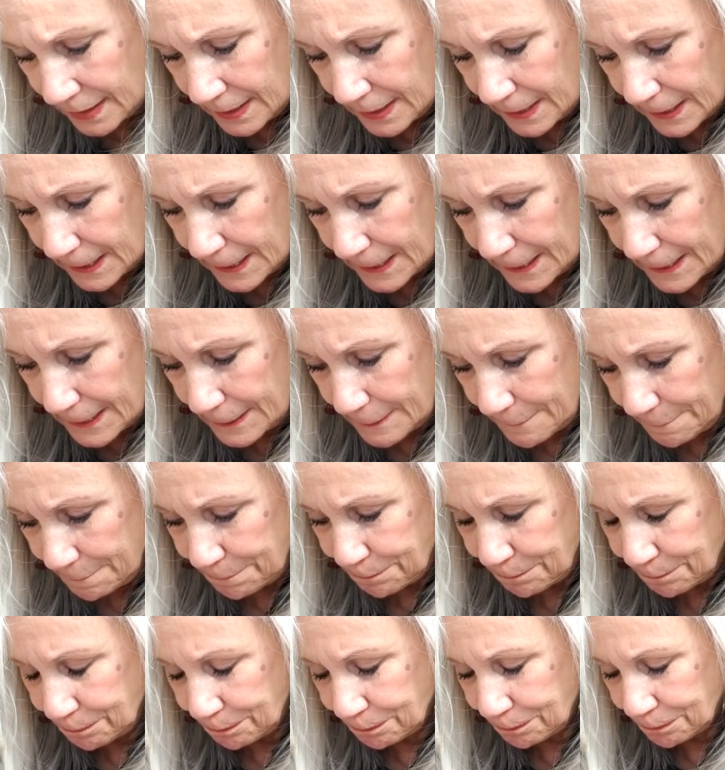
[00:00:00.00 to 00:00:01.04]
Um,
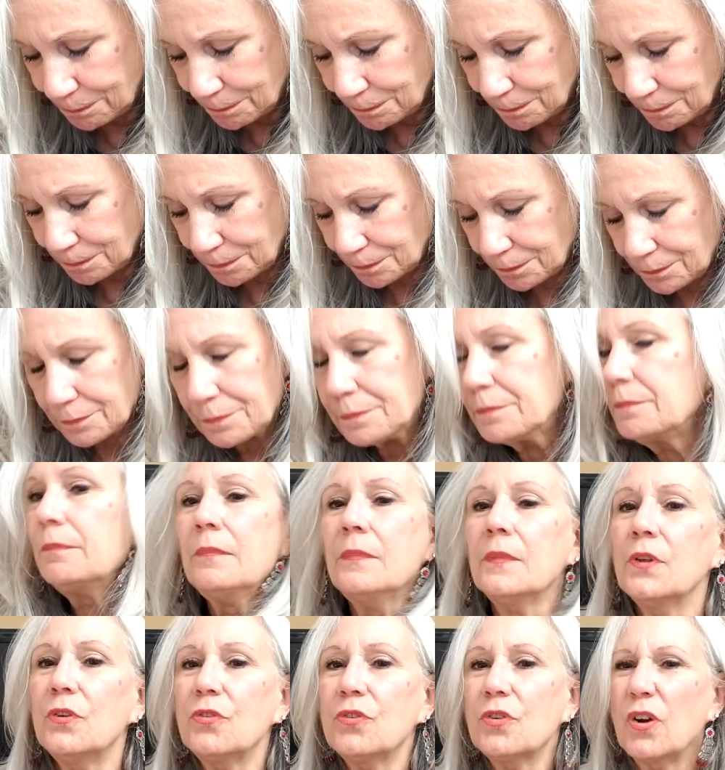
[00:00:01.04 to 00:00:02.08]

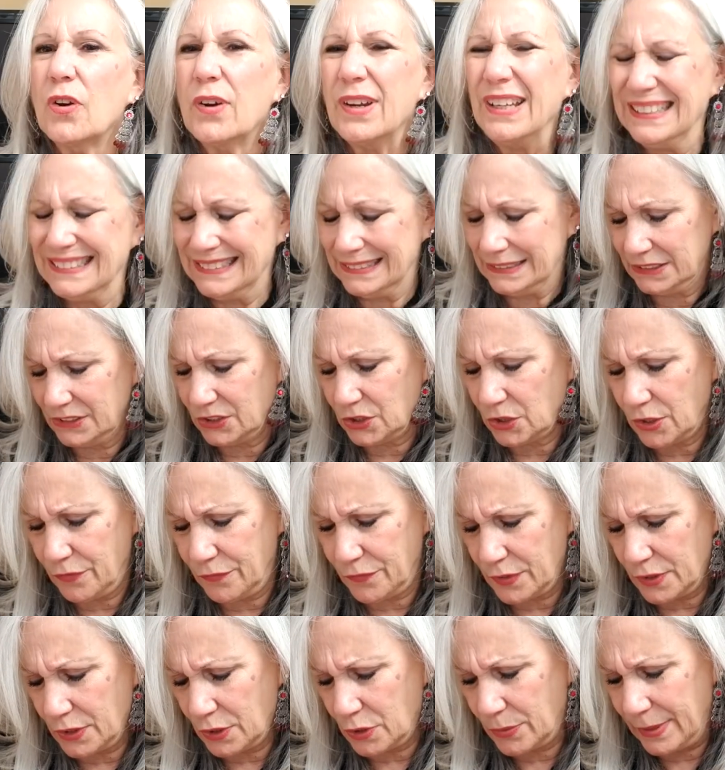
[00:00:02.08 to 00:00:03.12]
sorry. Sorry for
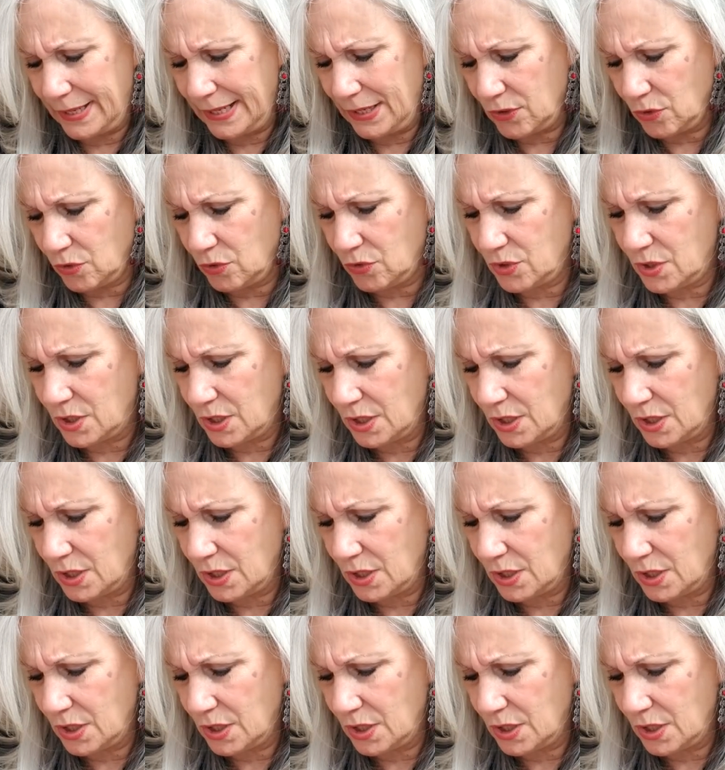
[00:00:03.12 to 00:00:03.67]
the crinkles.